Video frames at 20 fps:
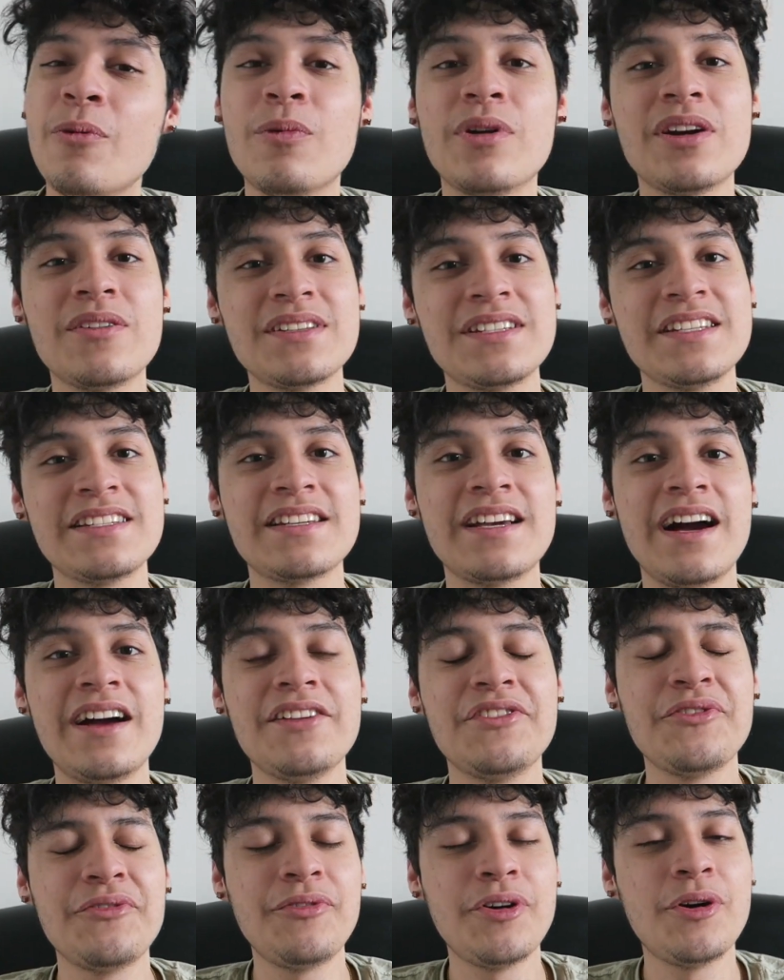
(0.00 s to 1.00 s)
what else he's
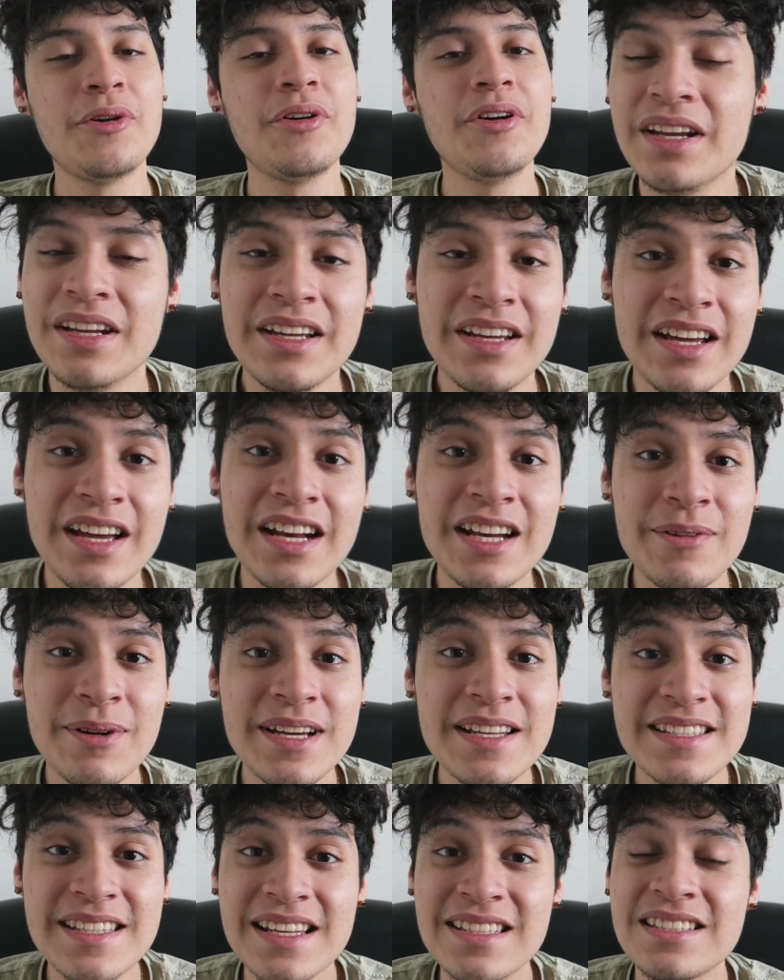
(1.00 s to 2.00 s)
got in the vault. But
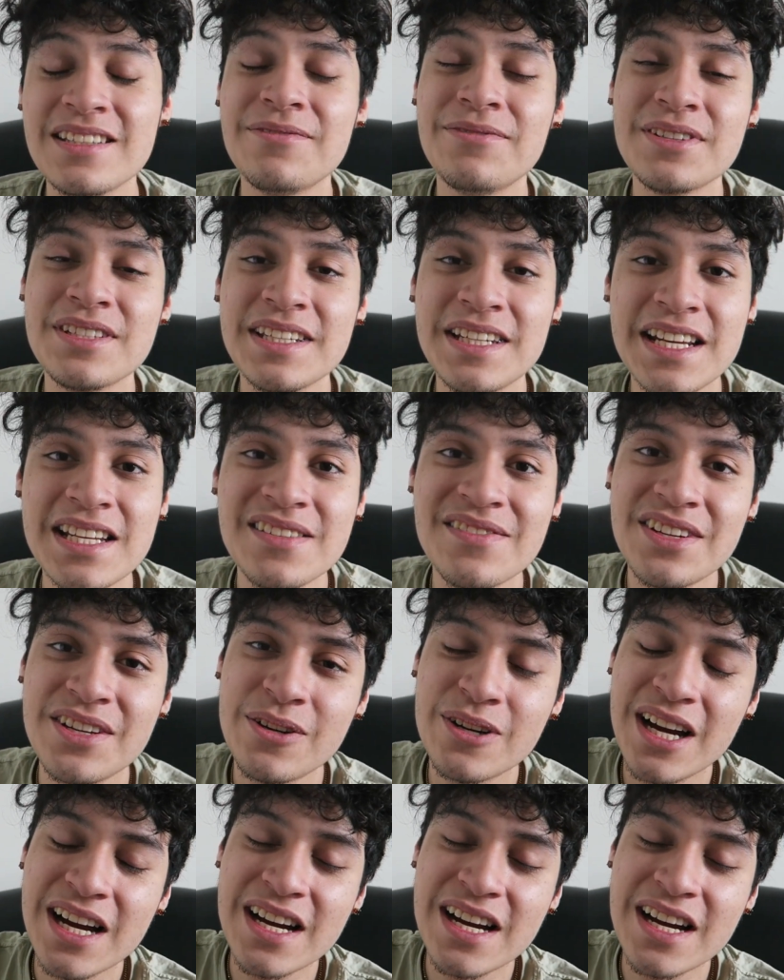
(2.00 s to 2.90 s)
anyways, that's it for today's video,